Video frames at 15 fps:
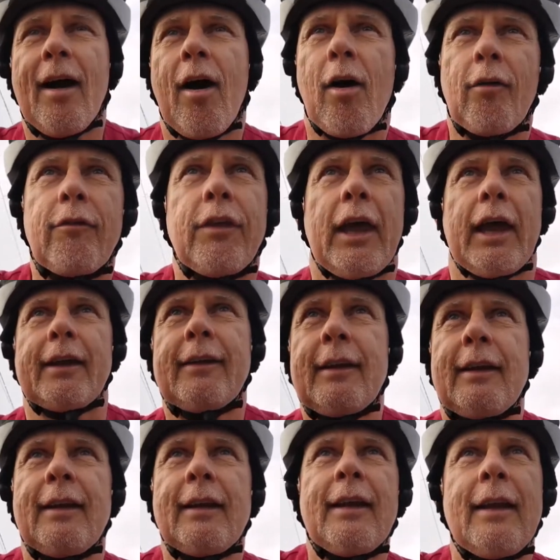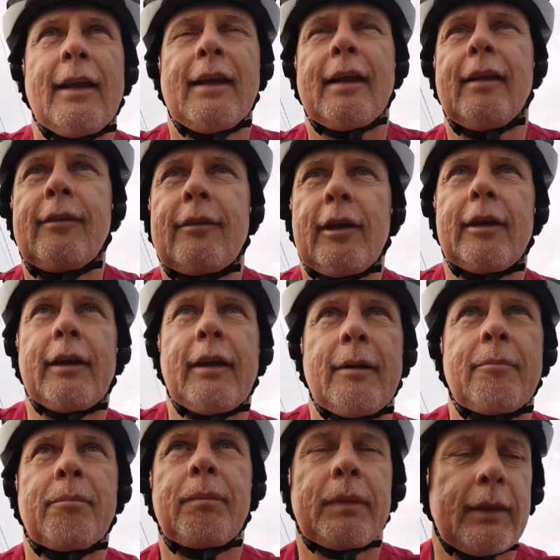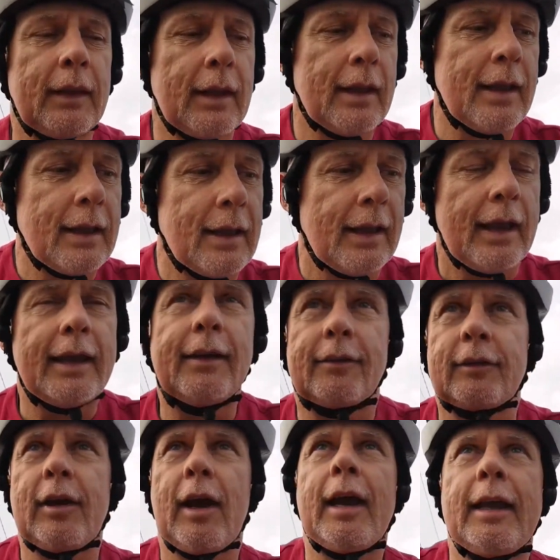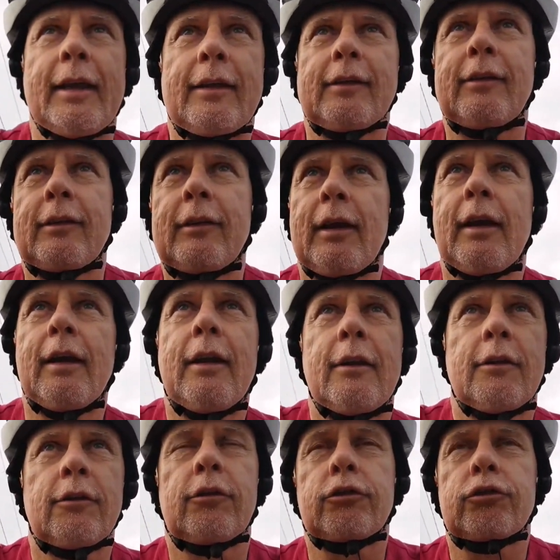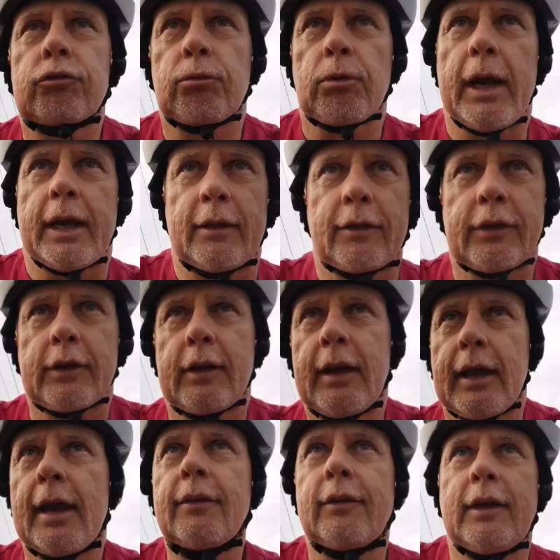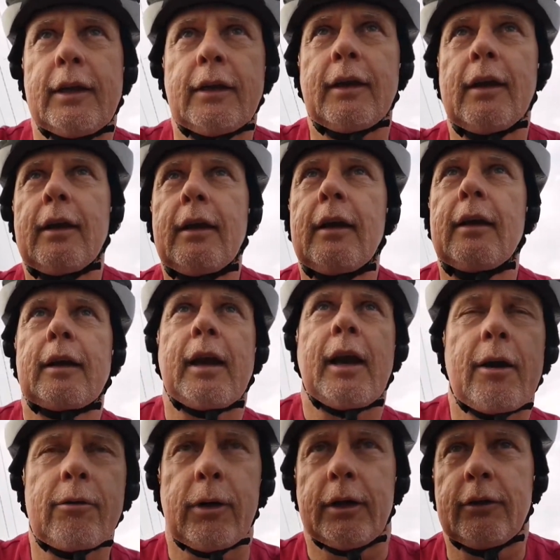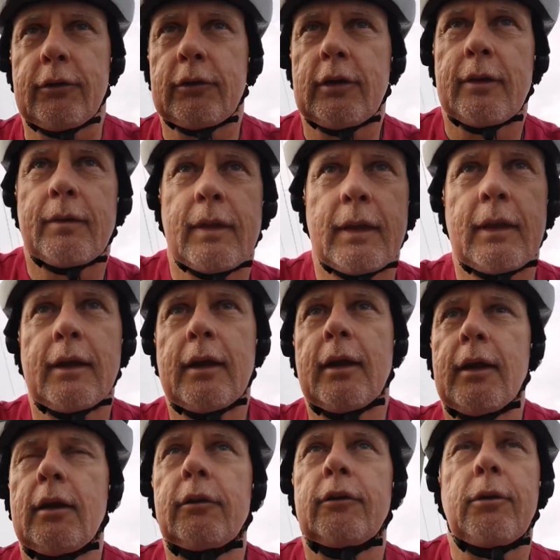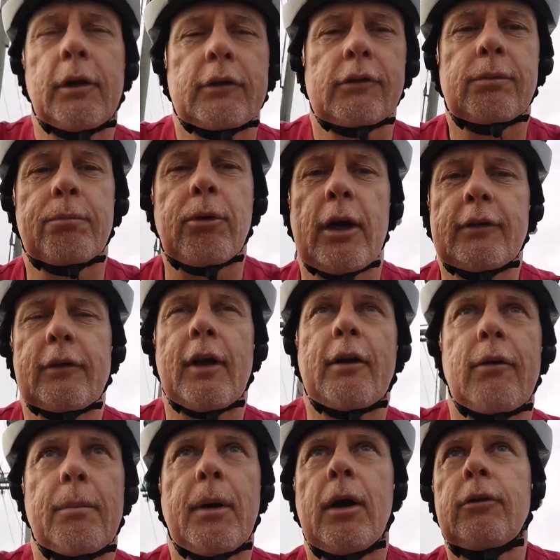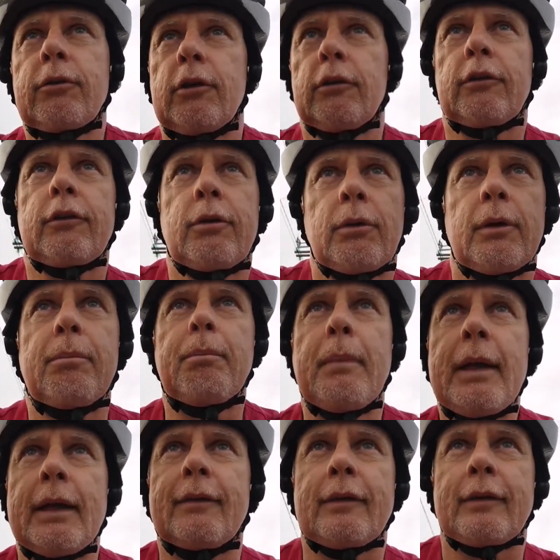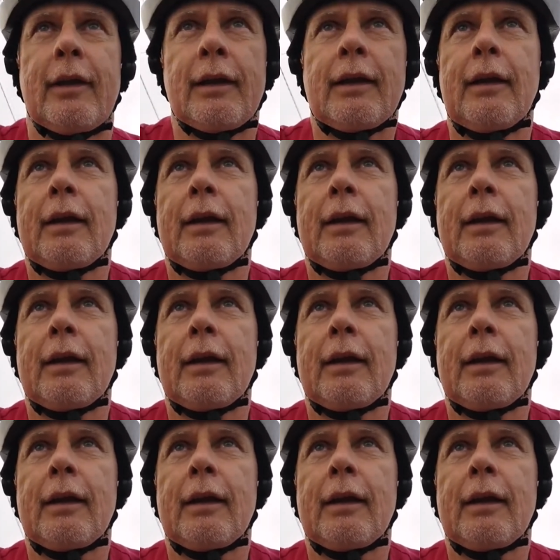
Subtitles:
of that is that it takes strength, as in courage, to express our emotions, to admit